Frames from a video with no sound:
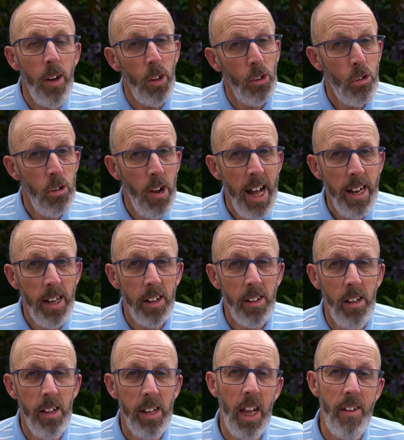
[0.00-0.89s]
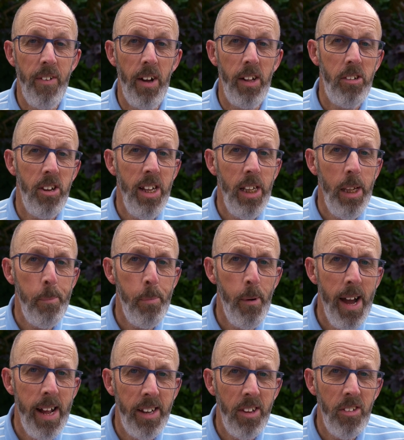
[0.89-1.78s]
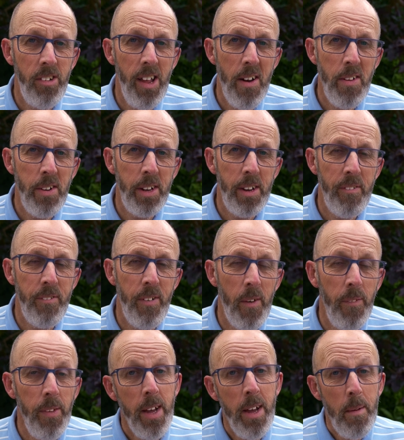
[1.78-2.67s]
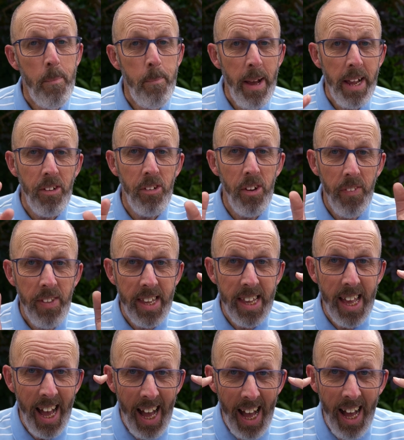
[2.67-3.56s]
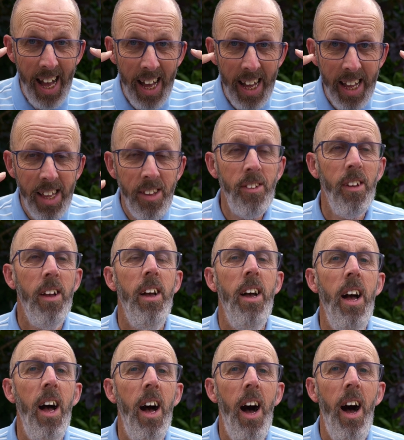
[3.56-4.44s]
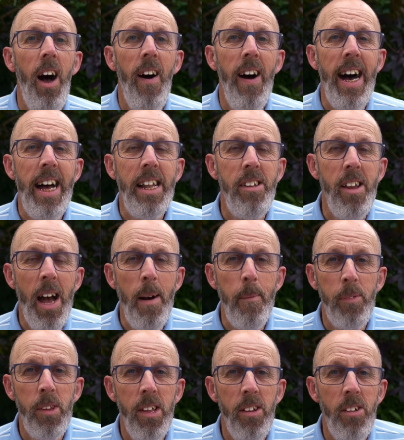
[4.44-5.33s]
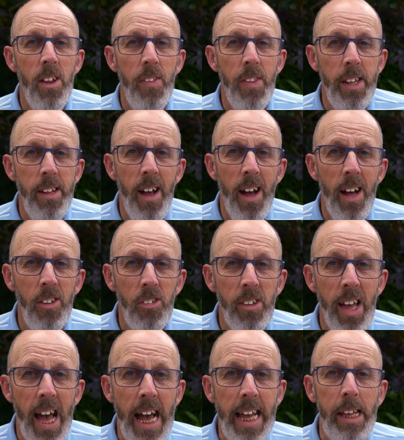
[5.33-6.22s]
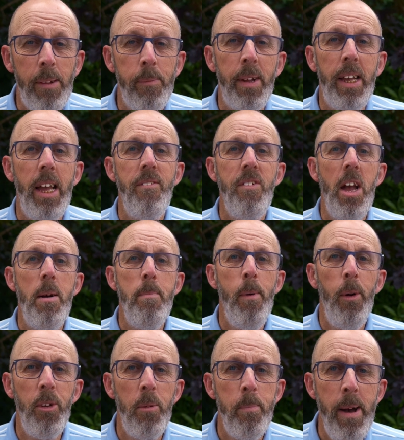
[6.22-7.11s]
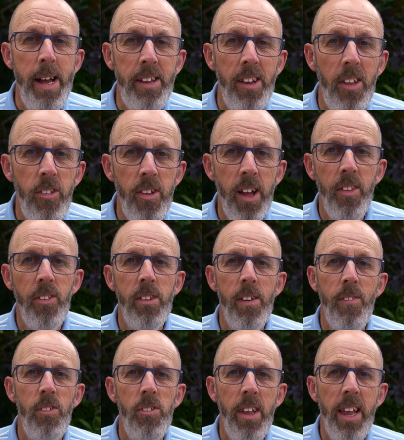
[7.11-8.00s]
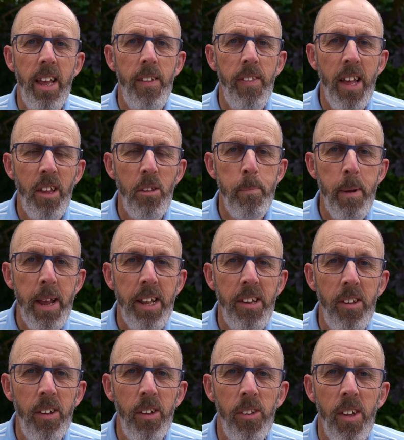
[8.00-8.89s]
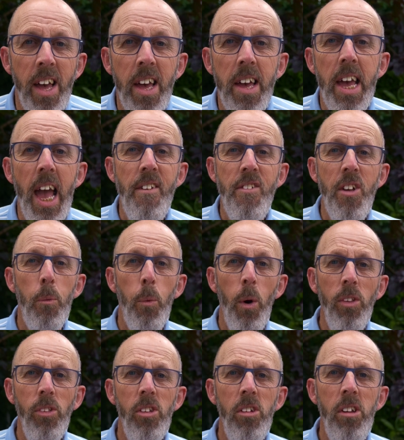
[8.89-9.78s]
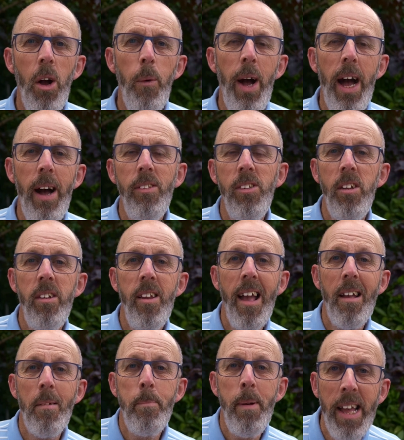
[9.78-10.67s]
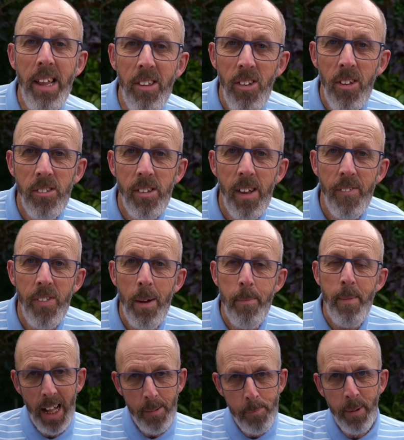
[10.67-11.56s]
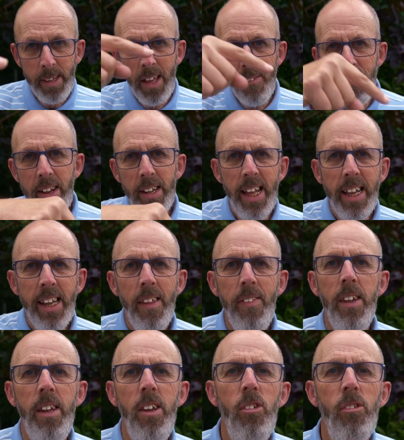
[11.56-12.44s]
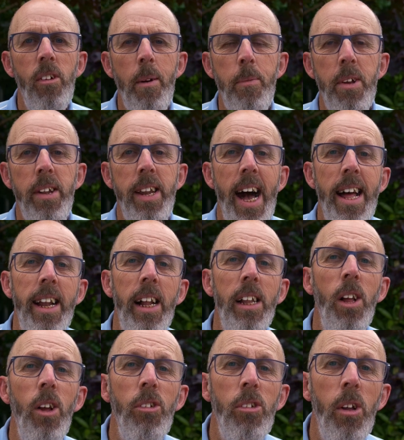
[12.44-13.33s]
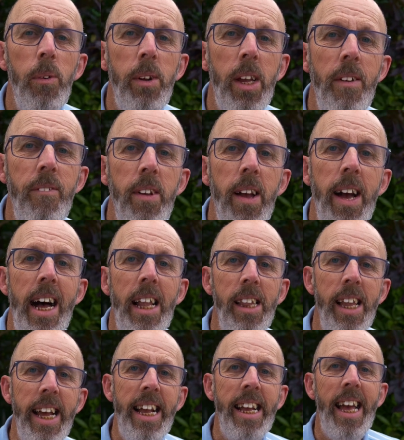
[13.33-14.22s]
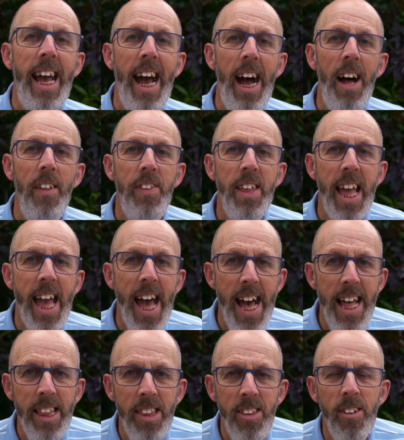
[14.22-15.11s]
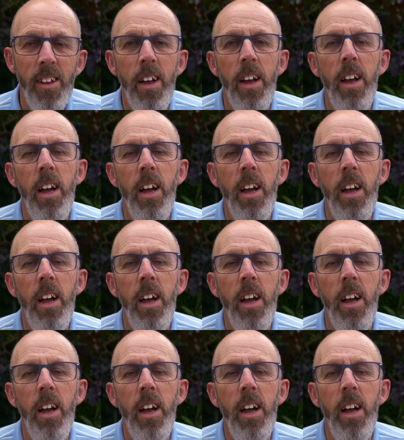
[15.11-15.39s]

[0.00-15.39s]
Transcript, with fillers: or try not to look at your phone. Turn the brightness down on your phone. Make sure that your eyes are adapted to the dark sky to give you a much better chance of seeing these meteors. If you want to know how to take pictures of them, I'll give you a link in the description, and I'll also give you a link at the end